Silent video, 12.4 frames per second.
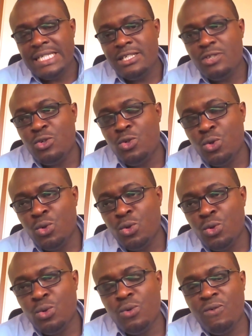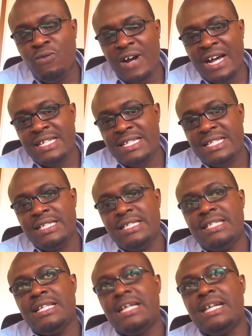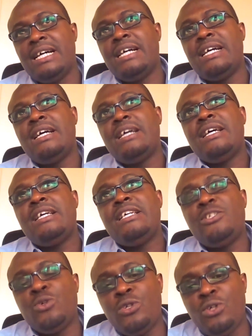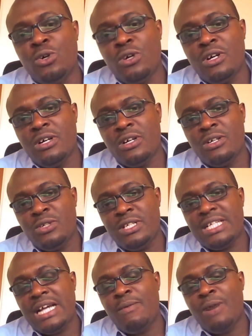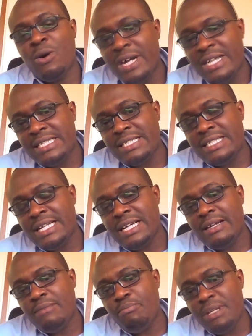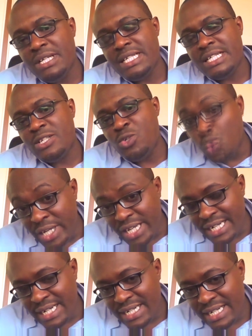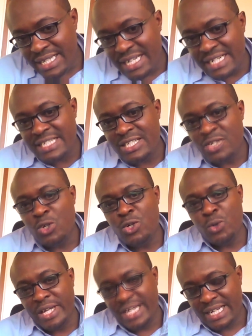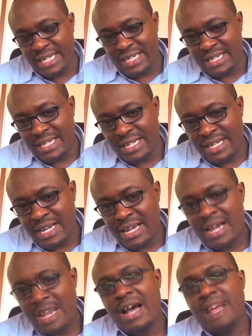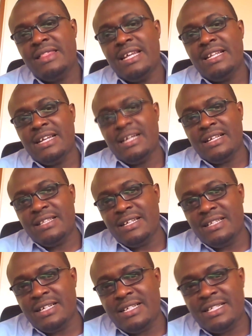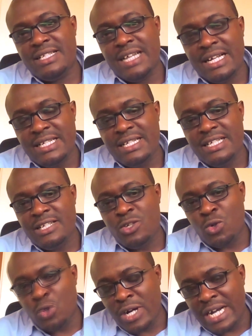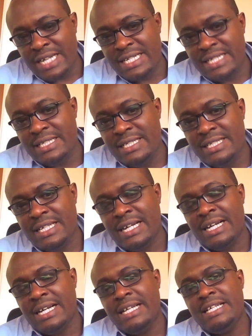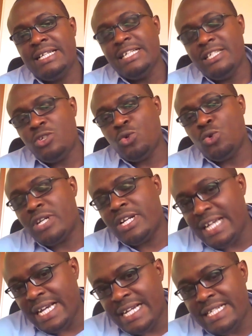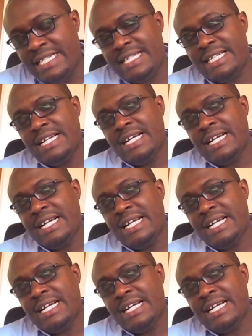needs to do first is he should look to discover what is the business doing that is not doing. And then the other thing that Charles needs to look at is he needs to create